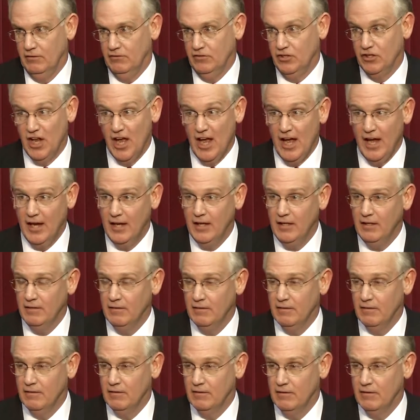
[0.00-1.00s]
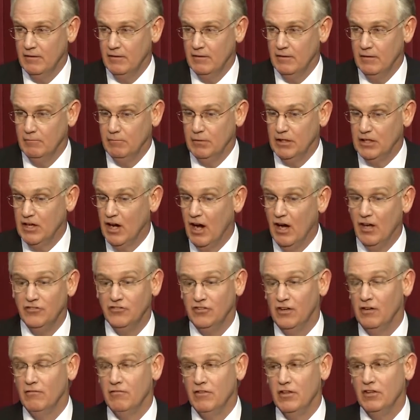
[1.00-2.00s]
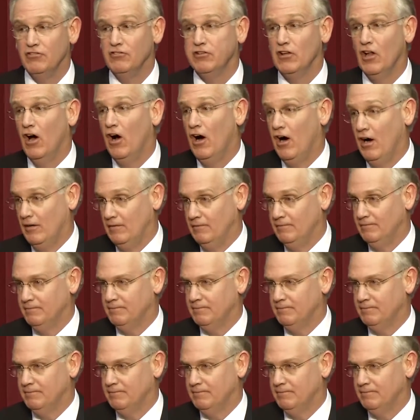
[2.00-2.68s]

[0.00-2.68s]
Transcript: Today, because of this law,